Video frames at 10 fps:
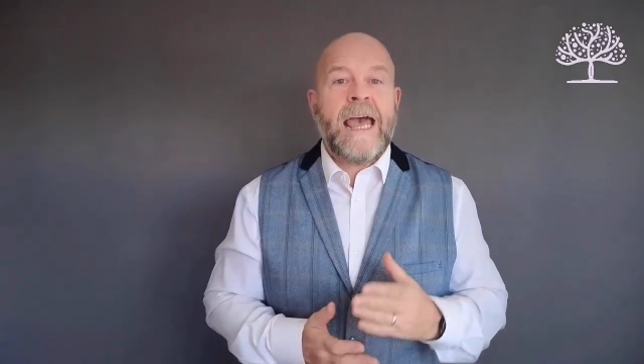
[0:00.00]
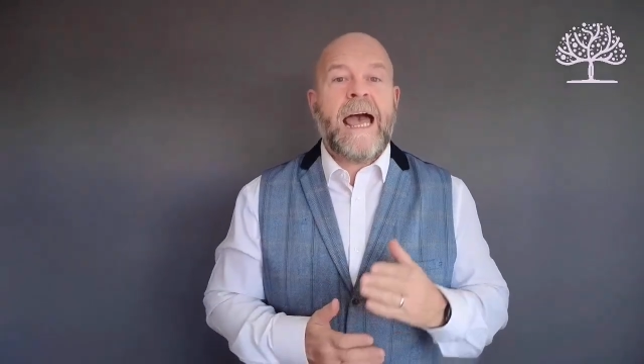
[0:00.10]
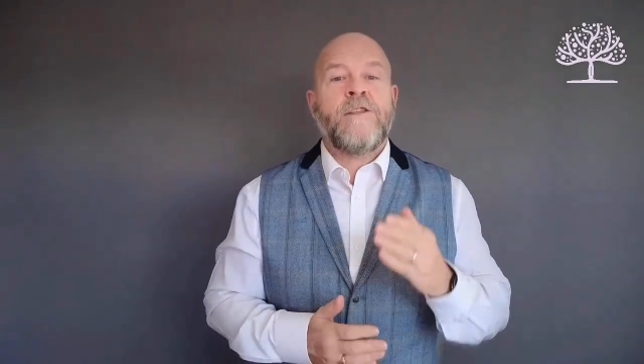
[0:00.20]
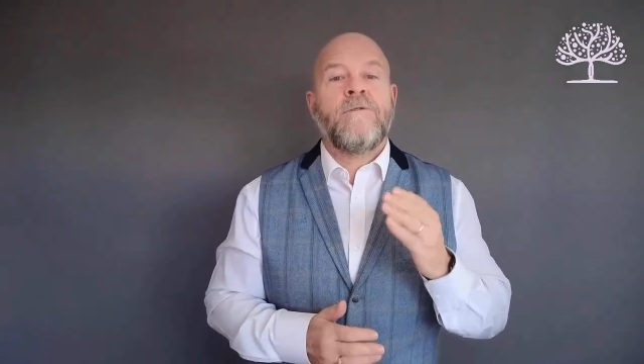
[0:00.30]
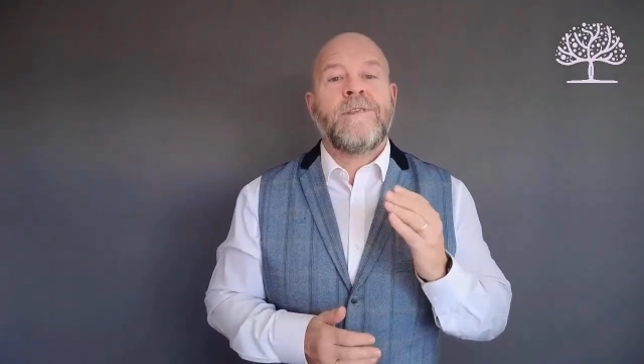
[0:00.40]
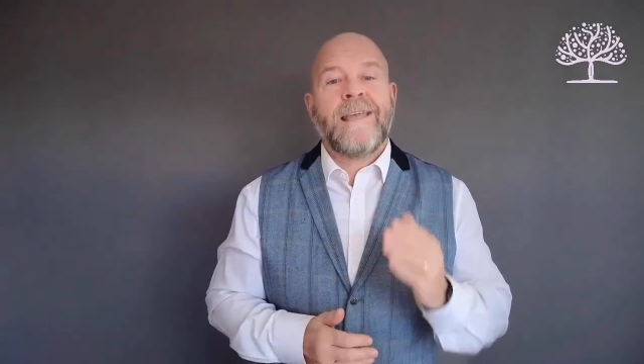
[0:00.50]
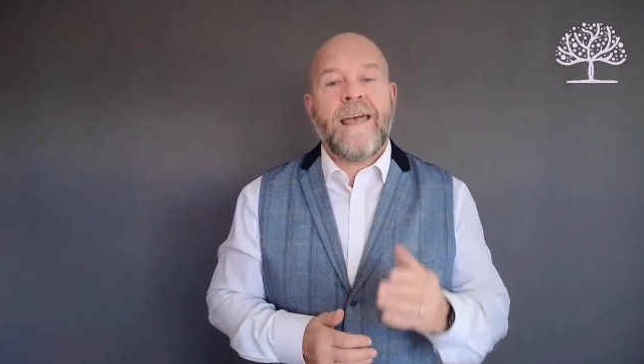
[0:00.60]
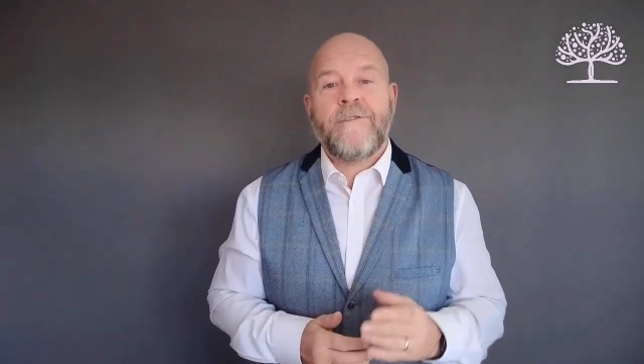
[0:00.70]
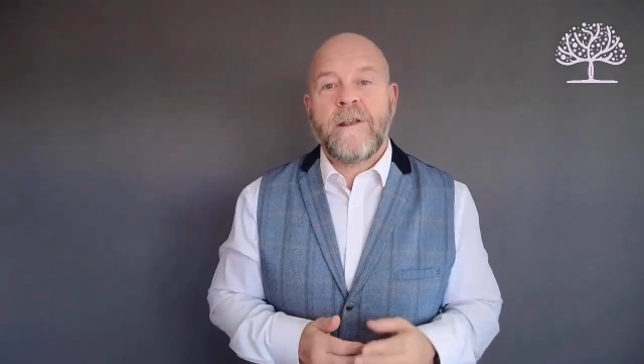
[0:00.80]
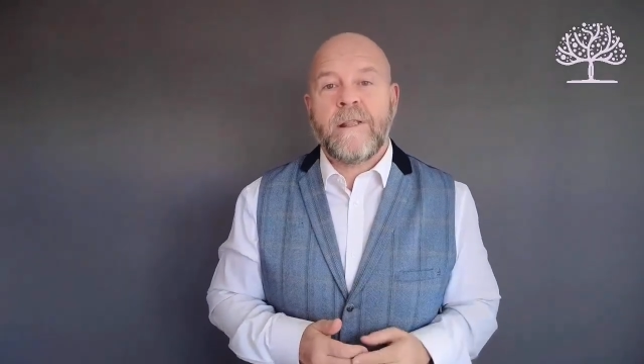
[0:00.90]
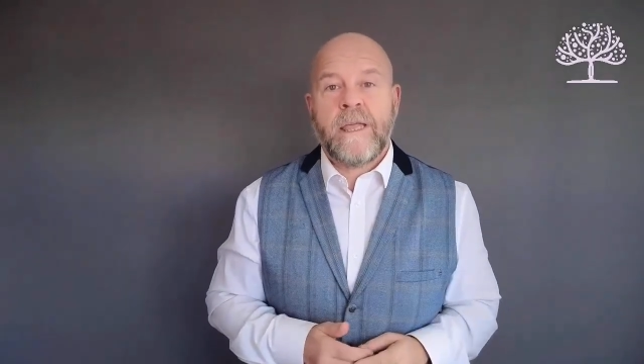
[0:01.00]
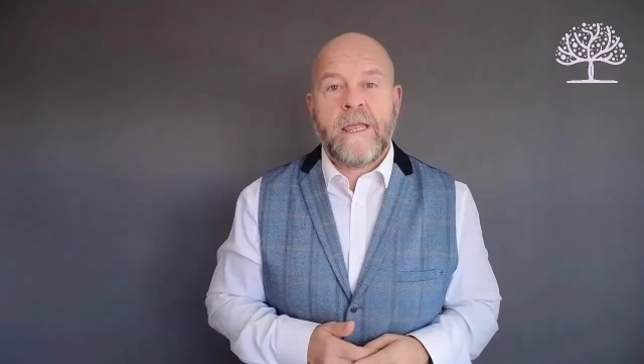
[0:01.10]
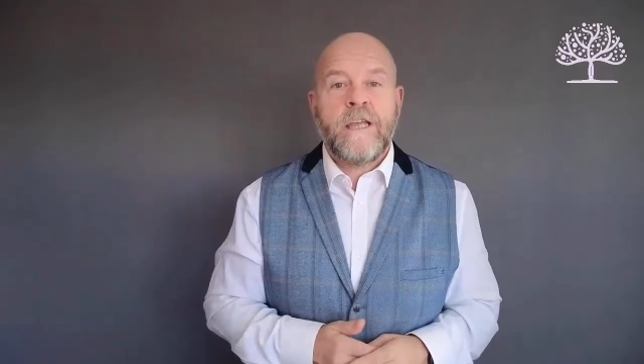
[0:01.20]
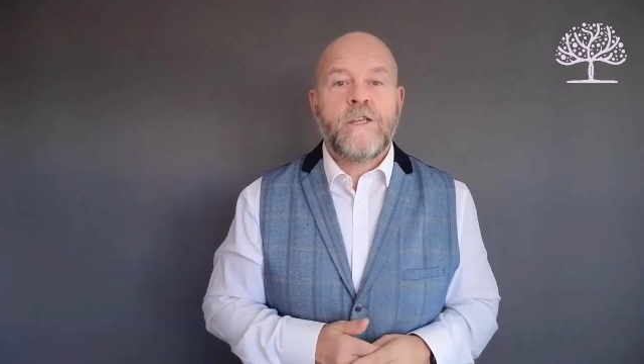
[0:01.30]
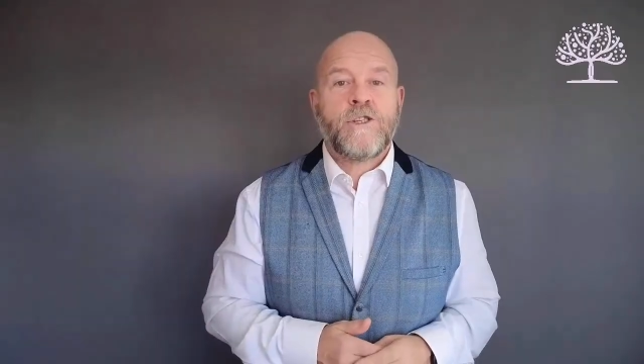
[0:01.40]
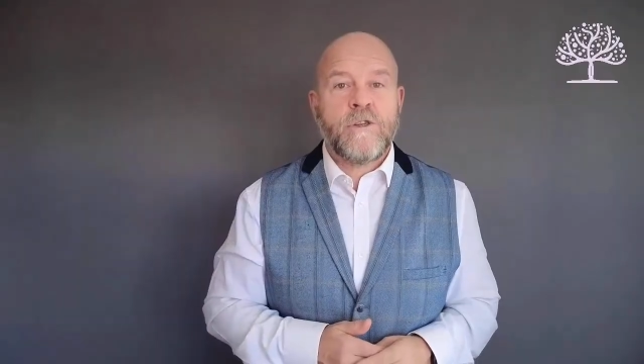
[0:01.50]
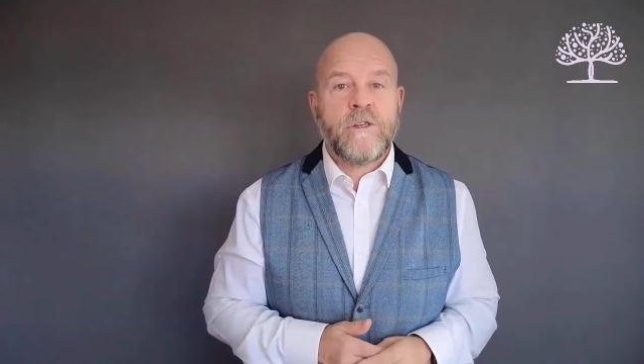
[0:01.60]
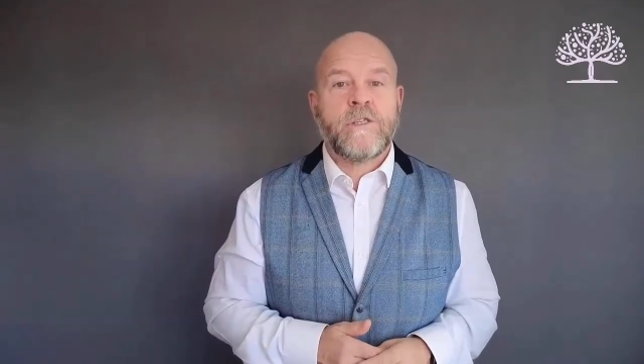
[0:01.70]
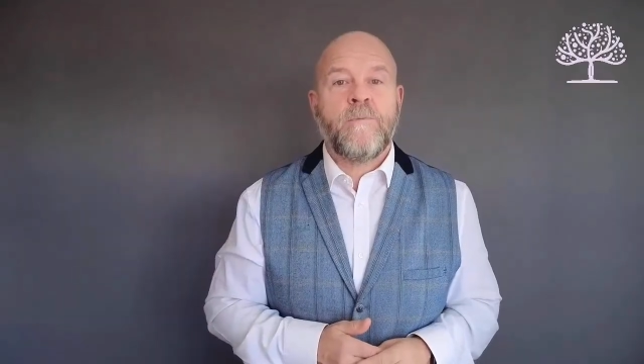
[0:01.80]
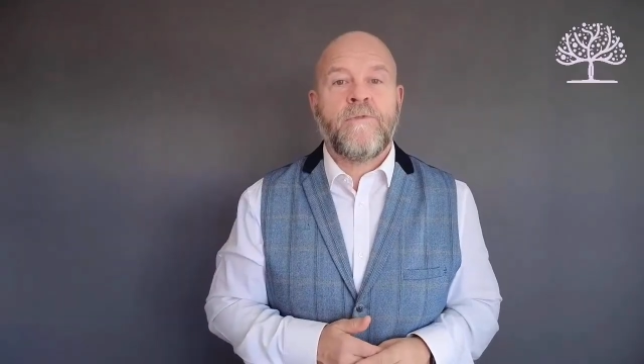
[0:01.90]
and you definitely
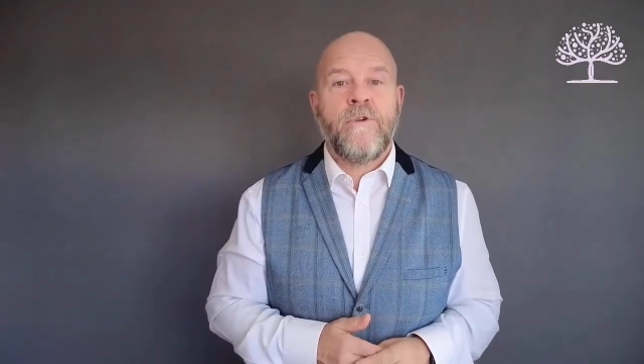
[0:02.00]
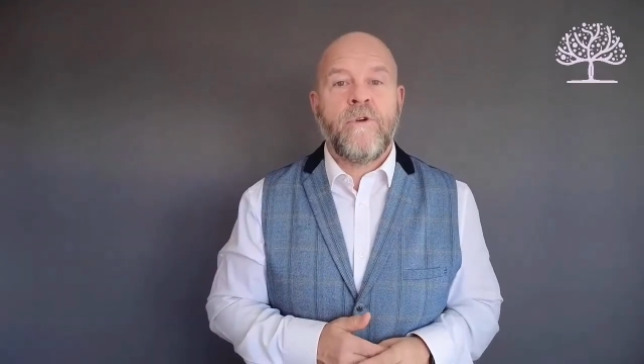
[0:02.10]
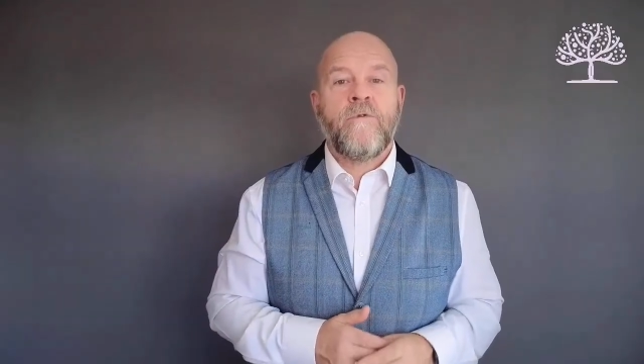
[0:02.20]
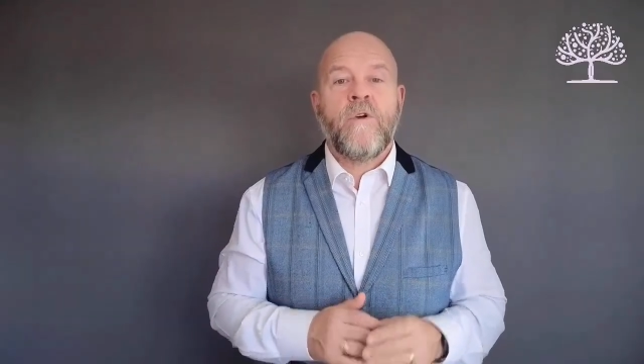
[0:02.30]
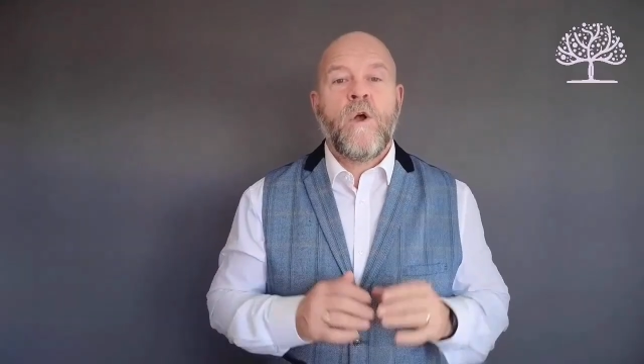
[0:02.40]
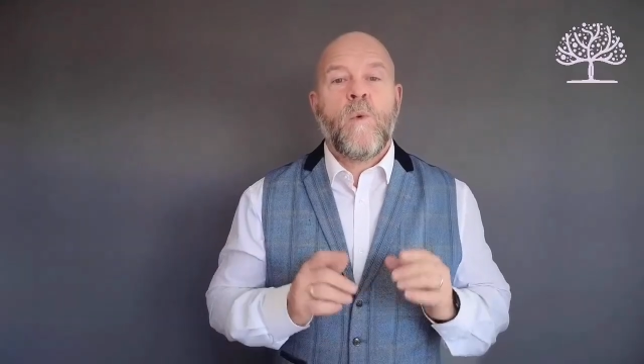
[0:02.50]
shouldn't approve